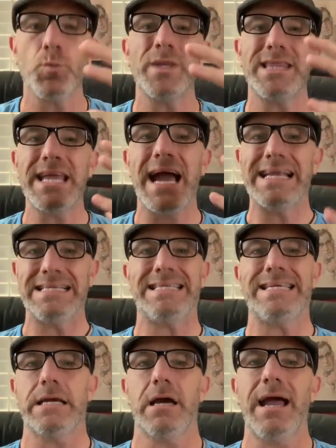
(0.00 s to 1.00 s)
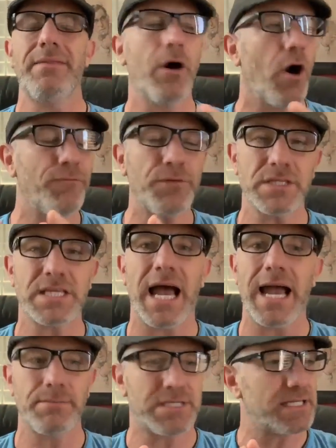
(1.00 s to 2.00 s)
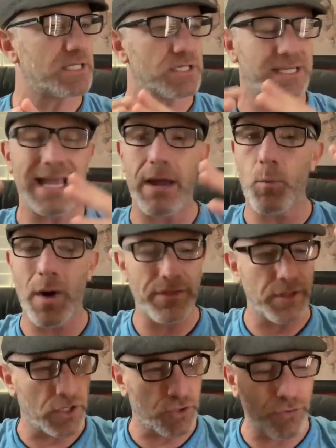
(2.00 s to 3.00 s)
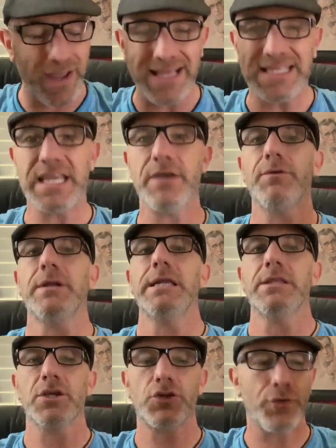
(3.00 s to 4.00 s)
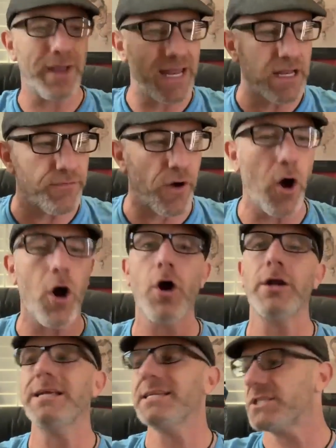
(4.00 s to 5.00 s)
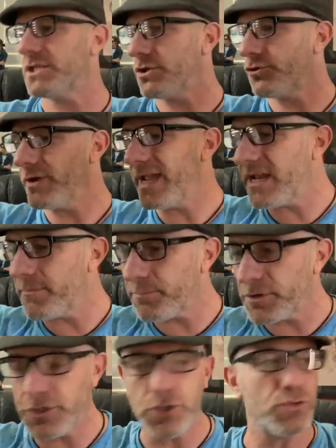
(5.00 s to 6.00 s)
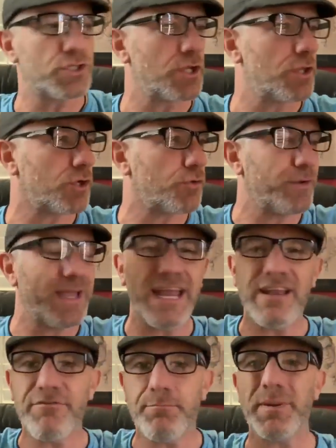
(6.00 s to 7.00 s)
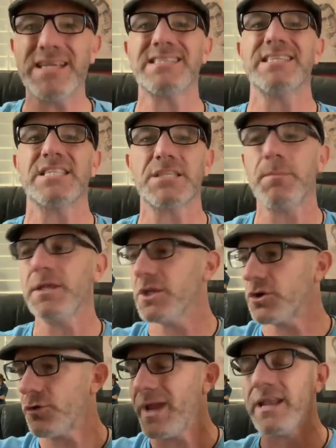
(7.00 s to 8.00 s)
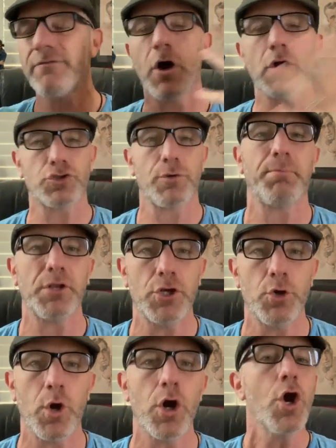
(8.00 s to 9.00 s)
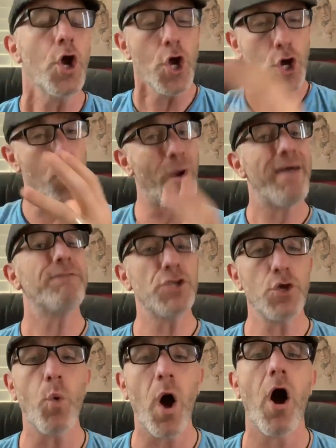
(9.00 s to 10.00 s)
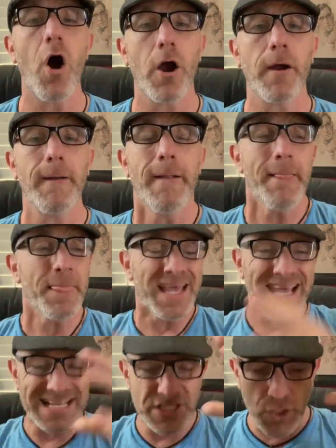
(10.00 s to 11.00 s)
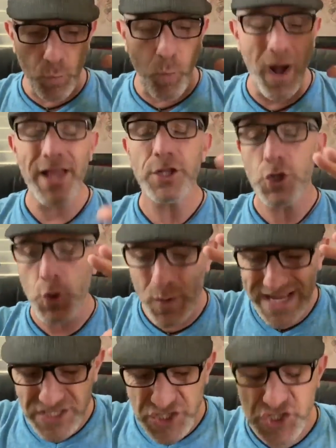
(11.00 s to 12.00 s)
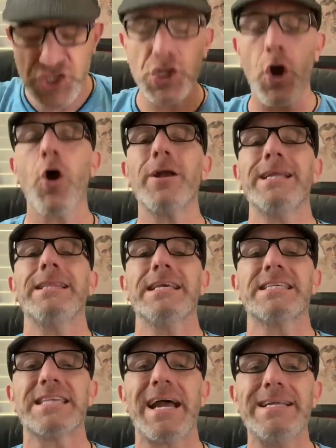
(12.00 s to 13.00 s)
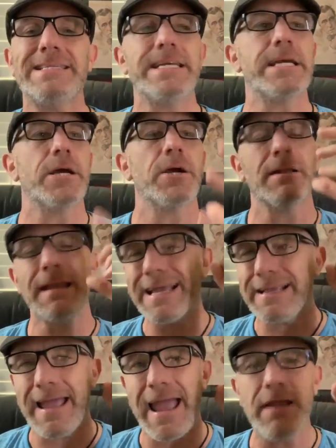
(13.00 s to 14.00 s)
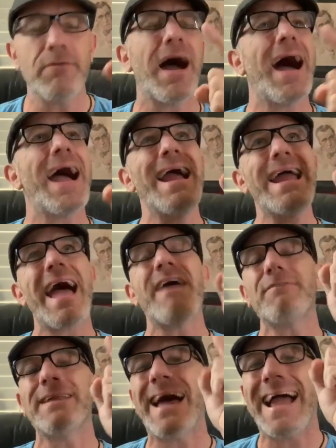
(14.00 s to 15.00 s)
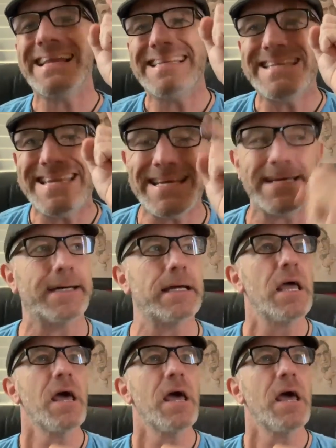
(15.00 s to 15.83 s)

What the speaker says: with the idea. And oftentimes this is, again, where the creativity, the creative artist, the creative producer, the creative businessman, the creative entrepreneur, whoever you are, is the one who is starting this idea. Like, hey, I have an idea.